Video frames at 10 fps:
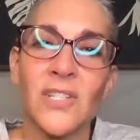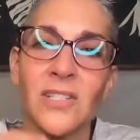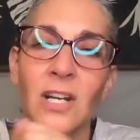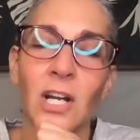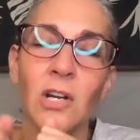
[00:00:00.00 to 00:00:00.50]
just
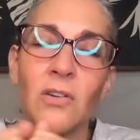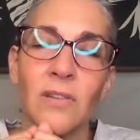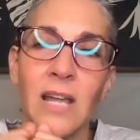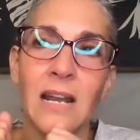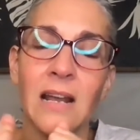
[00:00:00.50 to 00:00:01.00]
going to
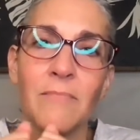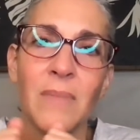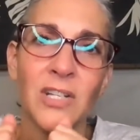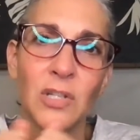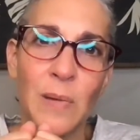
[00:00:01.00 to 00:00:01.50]
create a
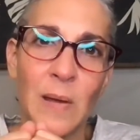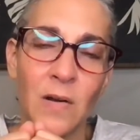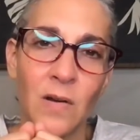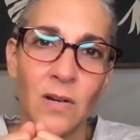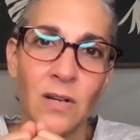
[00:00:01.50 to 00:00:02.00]
much
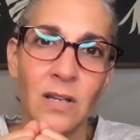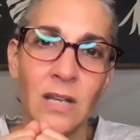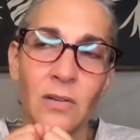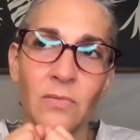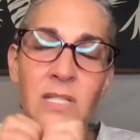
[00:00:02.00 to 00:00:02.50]
better,
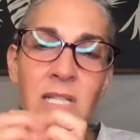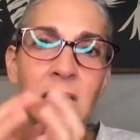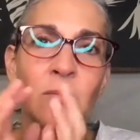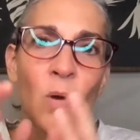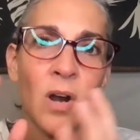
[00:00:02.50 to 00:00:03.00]

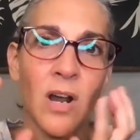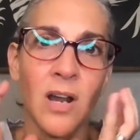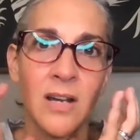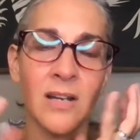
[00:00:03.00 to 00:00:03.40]
teamwork.